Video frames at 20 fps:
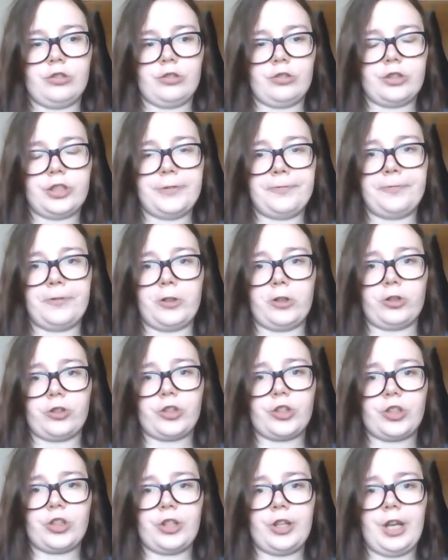
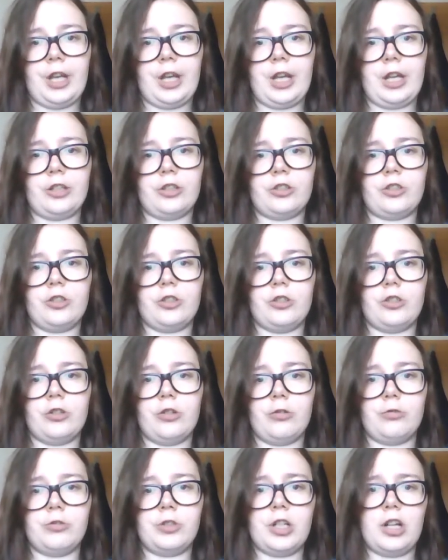differs, and
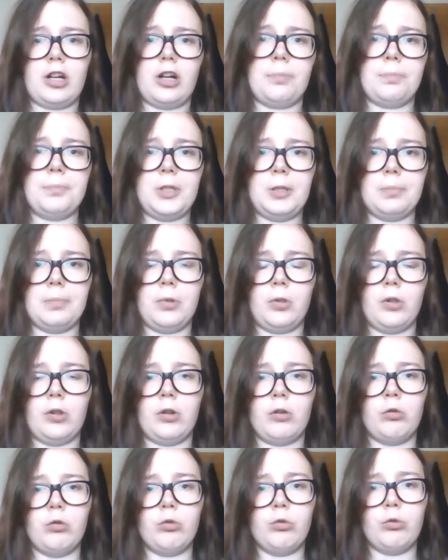there are people
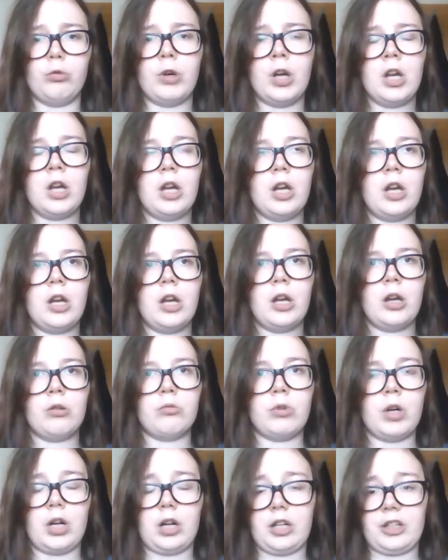who
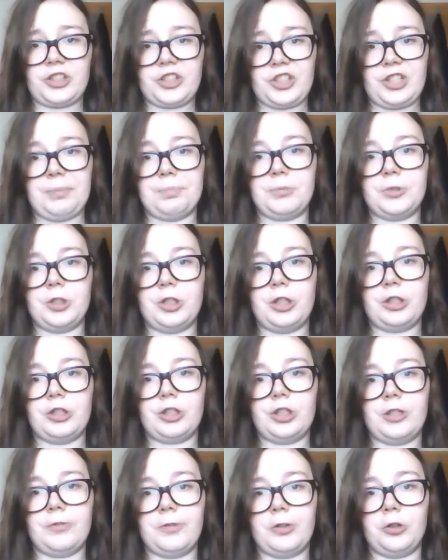were accepted
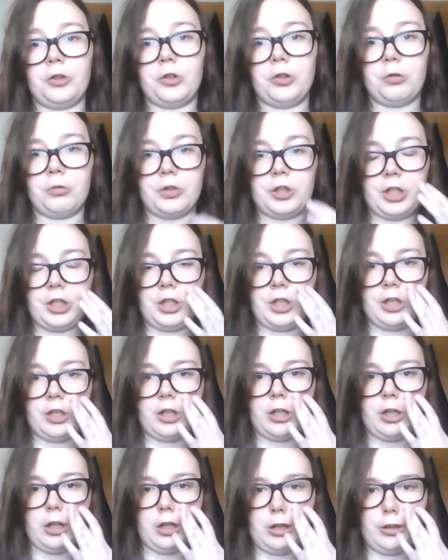even though they
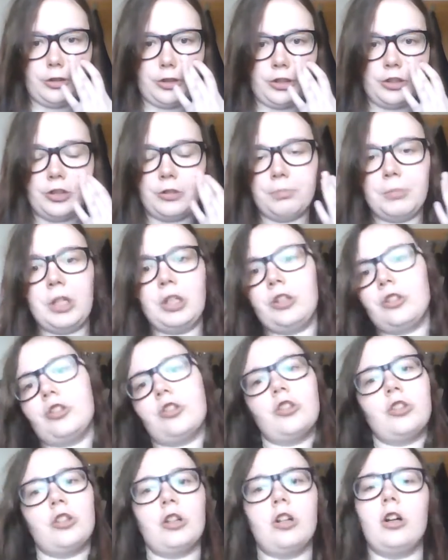didn't
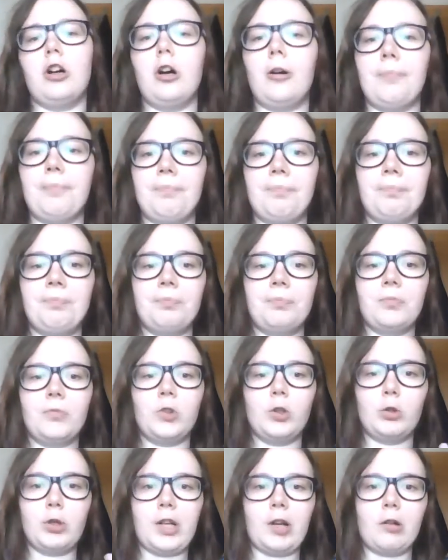meet
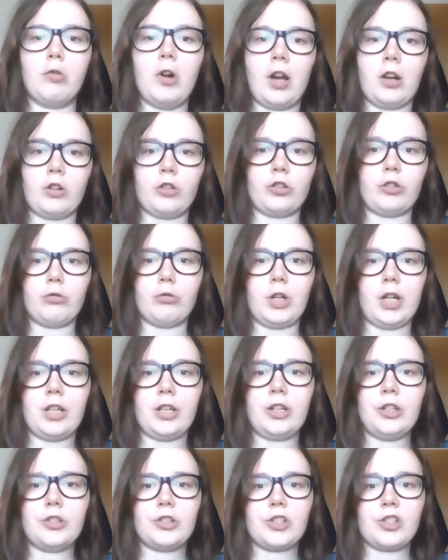the required
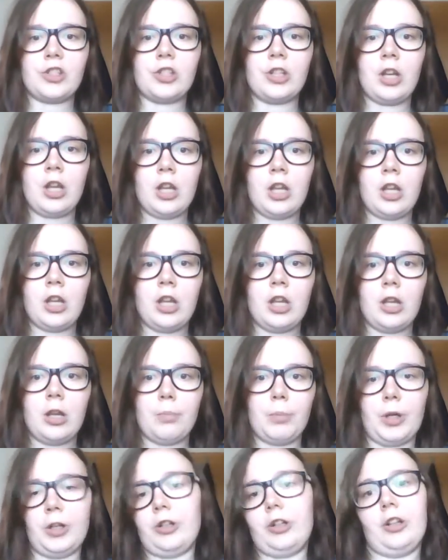grades.
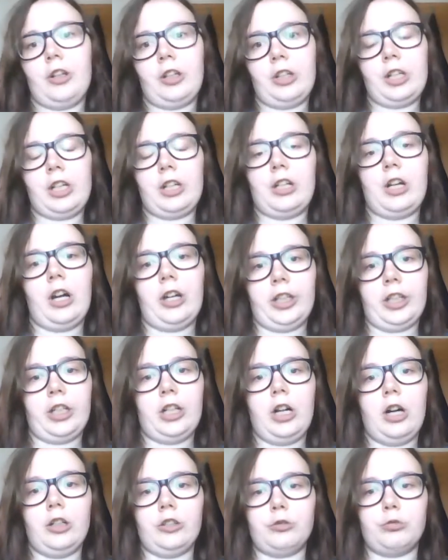But then again, I
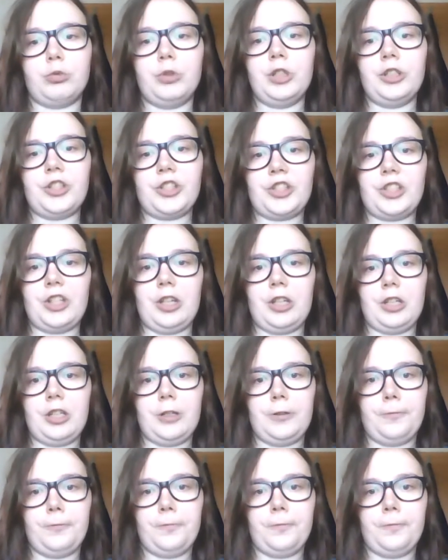can't really say if